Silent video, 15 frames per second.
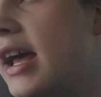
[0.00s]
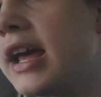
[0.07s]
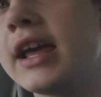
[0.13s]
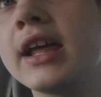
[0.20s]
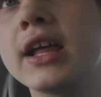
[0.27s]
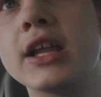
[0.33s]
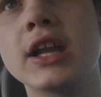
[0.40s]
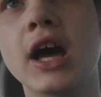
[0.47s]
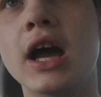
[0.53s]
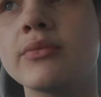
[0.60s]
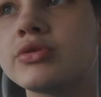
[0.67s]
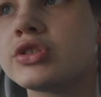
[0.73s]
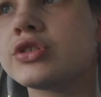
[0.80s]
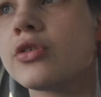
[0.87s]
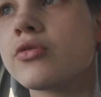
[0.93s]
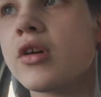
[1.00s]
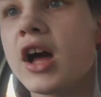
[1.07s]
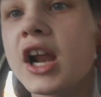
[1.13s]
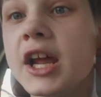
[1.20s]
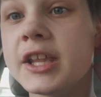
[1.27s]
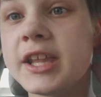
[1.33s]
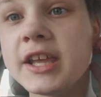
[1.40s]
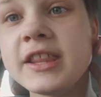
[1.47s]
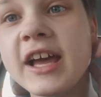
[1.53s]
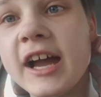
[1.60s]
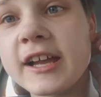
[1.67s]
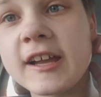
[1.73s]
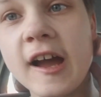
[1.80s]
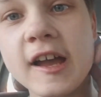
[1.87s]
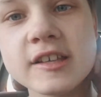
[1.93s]
And I'm so glad I did
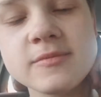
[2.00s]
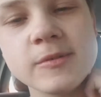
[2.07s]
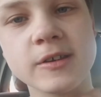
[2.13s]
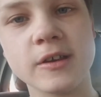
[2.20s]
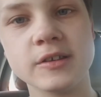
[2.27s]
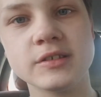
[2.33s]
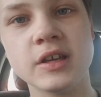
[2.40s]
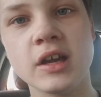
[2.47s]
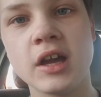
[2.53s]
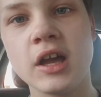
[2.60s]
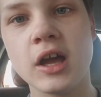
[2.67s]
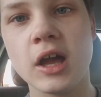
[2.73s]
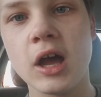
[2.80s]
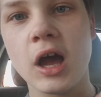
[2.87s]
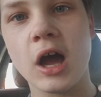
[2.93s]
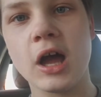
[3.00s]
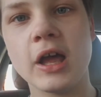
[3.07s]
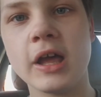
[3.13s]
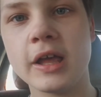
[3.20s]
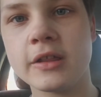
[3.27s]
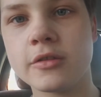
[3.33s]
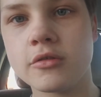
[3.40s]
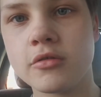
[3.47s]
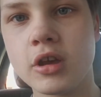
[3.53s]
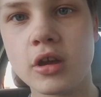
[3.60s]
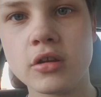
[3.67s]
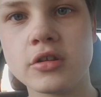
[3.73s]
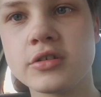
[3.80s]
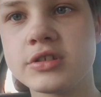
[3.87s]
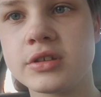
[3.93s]
that, guys, because I hit
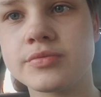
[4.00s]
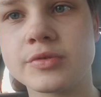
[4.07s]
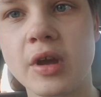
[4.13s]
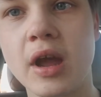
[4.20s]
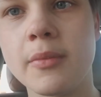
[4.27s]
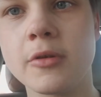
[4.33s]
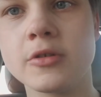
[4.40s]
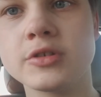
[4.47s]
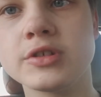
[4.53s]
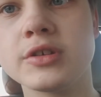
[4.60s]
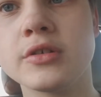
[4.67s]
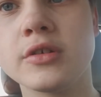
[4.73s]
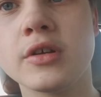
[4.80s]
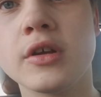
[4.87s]
300 subscribers